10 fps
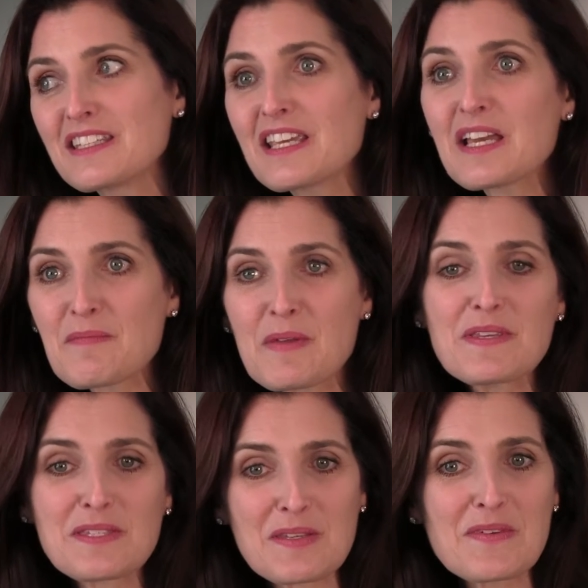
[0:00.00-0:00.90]
yeah,
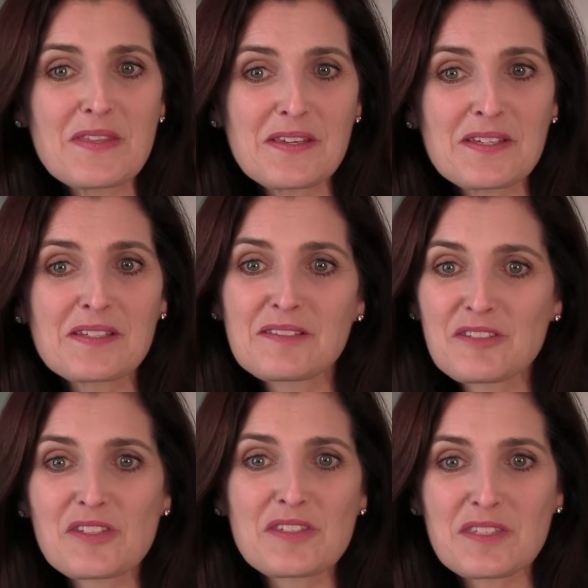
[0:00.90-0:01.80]
maybe some of the
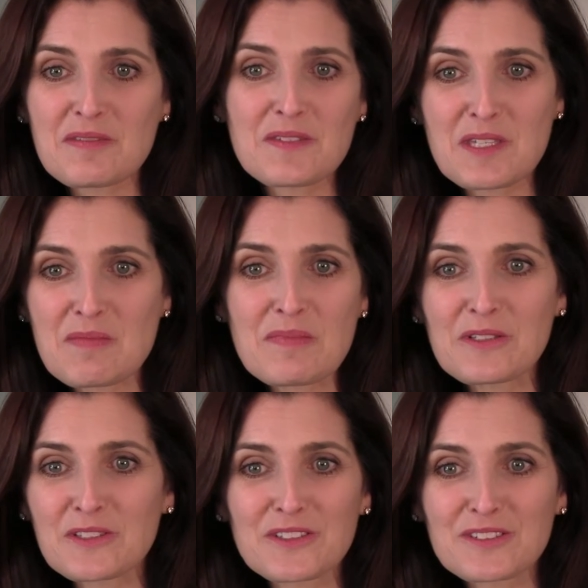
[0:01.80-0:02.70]
just
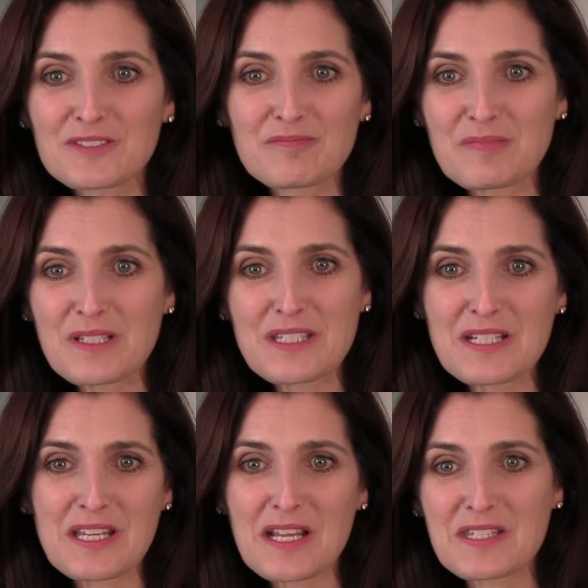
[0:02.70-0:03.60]
simpler building